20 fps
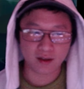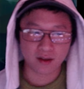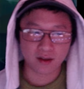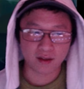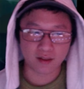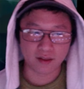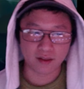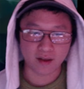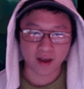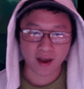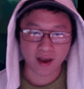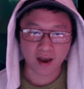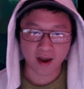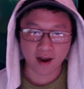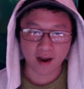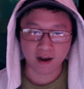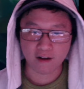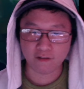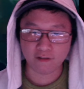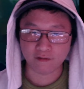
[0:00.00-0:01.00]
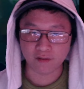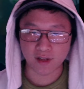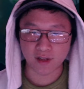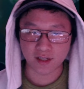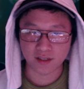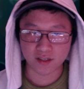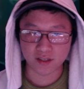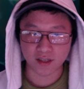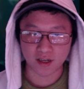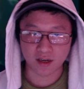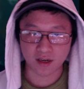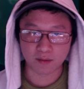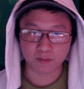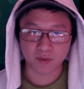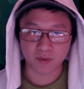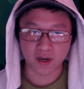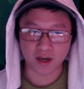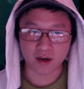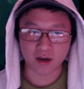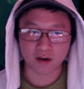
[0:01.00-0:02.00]
they have that set up
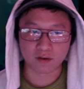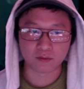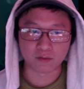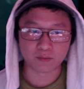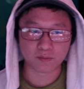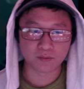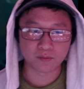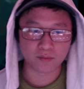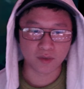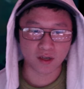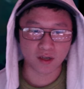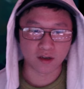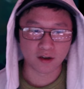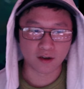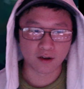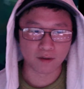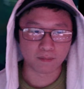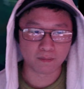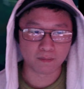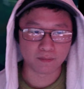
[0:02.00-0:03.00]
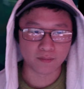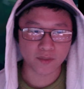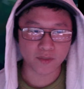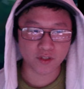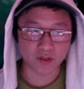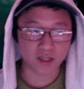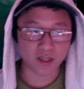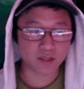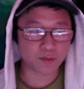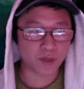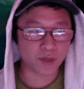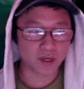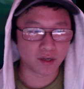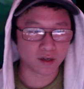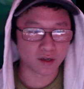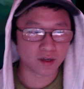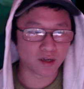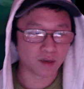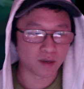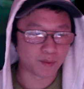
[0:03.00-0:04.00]
now. So that's pretty
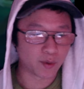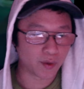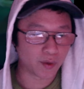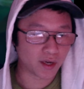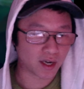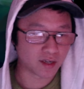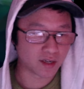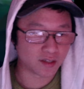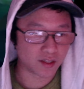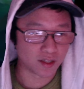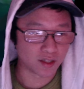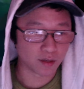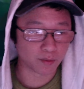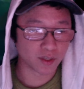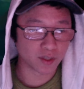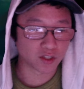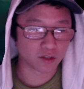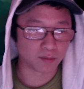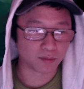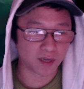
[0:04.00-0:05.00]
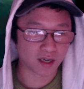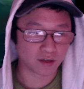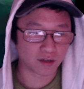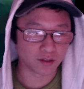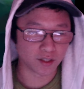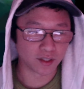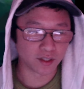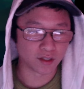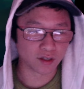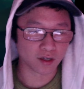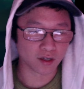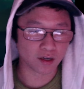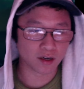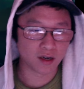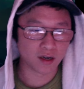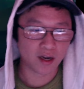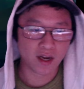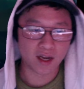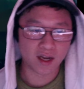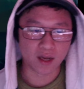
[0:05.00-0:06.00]
good. I mean, you can kind of see the original model
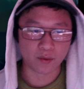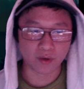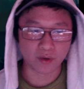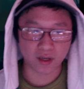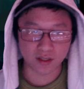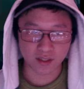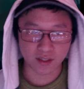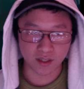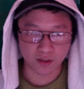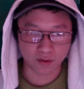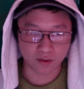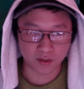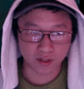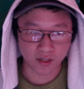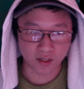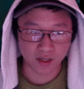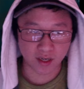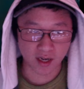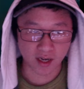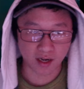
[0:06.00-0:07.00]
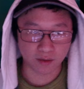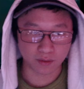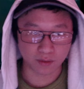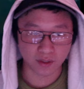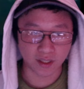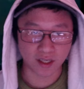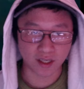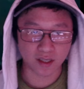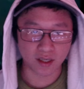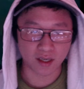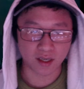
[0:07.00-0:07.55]
here, and we can see it kind of related,